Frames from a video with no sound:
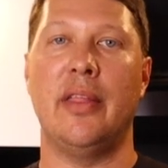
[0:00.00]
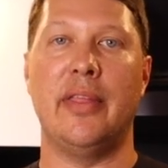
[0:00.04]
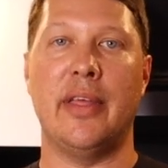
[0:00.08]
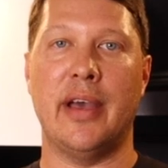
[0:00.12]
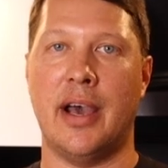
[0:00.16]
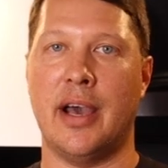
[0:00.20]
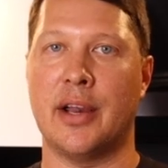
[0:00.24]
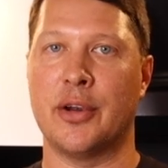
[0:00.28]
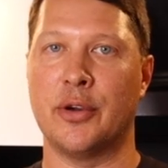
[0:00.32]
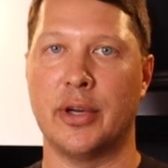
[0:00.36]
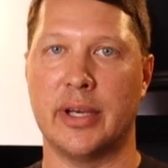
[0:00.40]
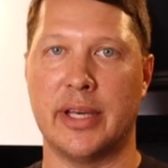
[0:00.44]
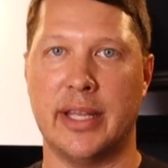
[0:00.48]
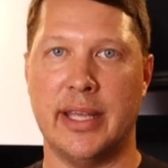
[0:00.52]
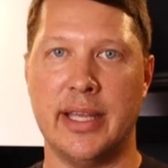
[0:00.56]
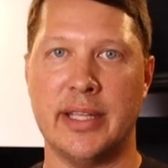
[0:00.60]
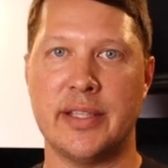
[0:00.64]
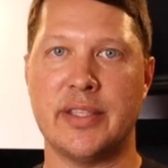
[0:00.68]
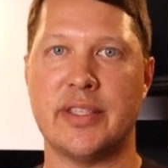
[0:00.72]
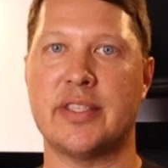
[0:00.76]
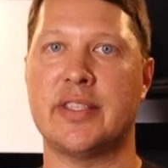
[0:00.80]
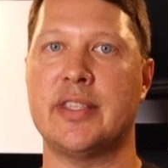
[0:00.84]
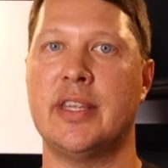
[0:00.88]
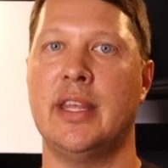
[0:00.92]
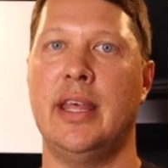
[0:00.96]
the hotter it
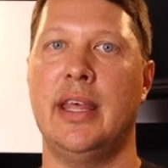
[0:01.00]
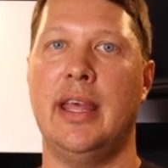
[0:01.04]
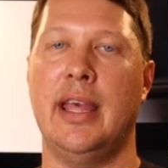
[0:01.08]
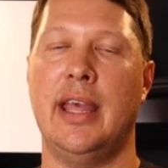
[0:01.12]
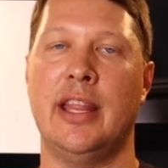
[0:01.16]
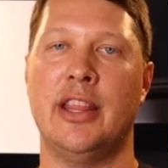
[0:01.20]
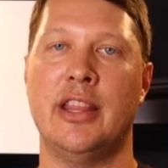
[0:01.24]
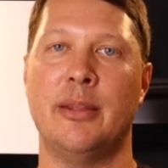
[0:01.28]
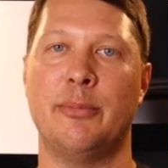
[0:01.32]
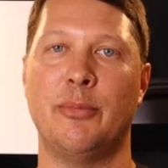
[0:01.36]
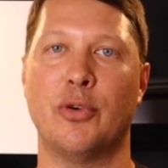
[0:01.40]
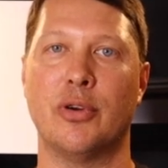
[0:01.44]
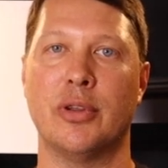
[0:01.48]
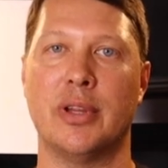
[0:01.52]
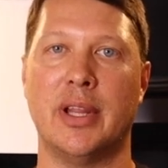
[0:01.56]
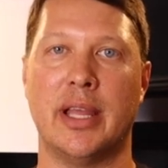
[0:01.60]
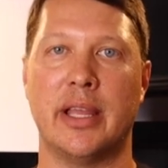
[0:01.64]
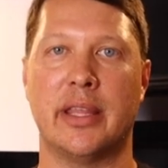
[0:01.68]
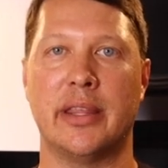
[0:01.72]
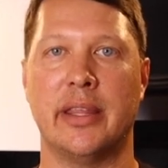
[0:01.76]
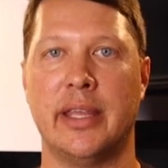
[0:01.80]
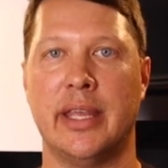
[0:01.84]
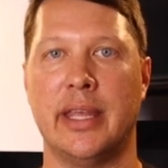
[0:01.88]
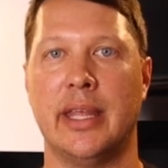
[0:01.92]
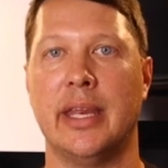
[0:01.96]
gets and the more
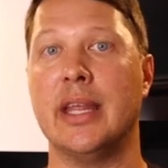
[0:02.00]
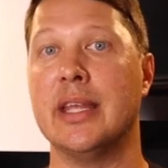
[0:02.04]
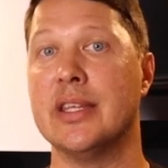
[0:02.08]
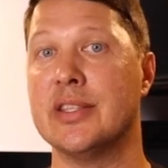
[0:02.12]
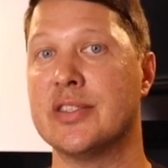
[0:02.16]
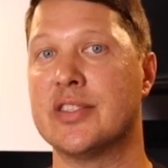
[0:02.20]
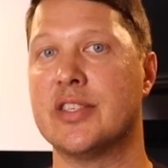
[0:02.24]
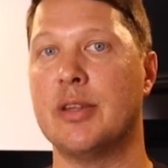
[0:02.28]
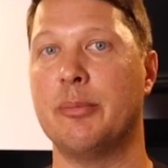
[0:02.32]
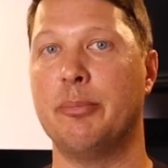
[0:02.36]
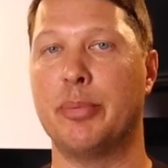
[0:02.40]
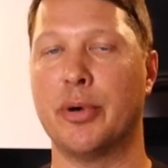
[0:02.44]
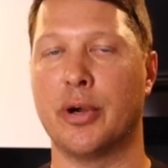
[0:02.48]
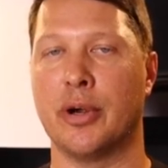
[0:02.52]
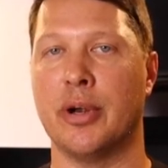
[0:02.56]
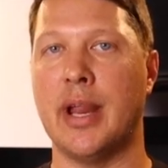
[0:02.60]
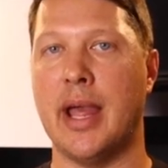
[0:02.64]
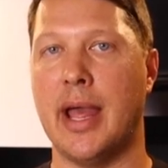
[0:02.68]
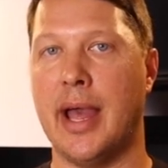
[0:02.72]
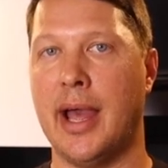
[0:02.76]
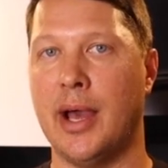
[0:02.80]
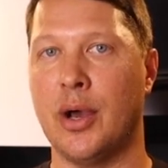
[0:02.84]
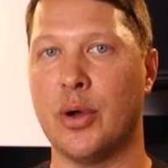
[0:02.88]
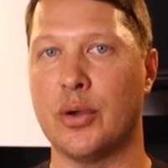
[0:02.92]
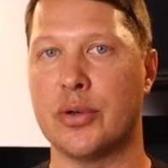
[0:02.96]
likely it is to burn
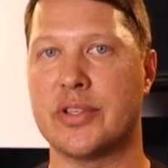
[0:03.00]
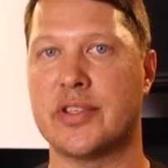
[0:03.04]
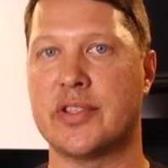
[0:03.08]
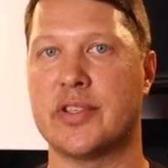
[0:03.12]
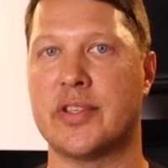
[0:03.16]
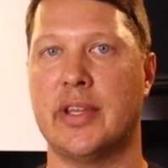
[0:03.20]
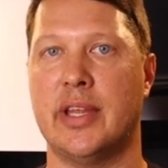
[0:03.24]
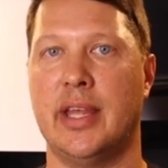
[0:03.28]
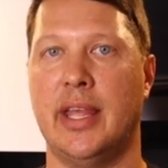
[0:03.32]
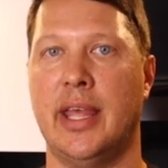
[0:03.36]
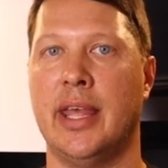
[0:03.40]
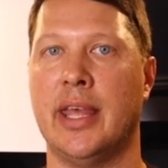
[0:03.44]
out.